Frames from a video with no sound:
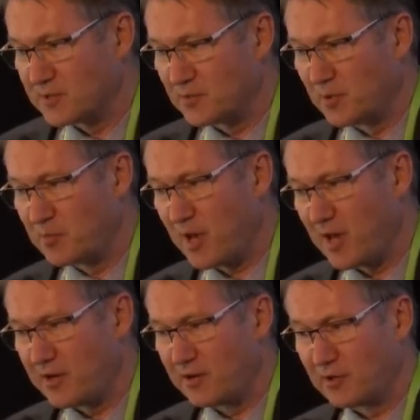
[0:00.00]
is we're
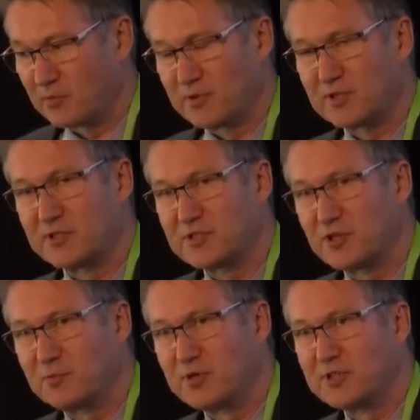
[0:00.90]
partnering with
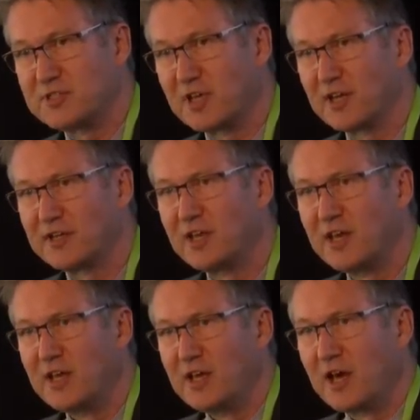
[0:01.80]
Consumer New Zealand
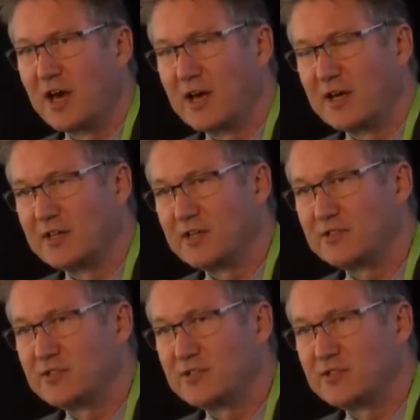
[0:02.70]
uh,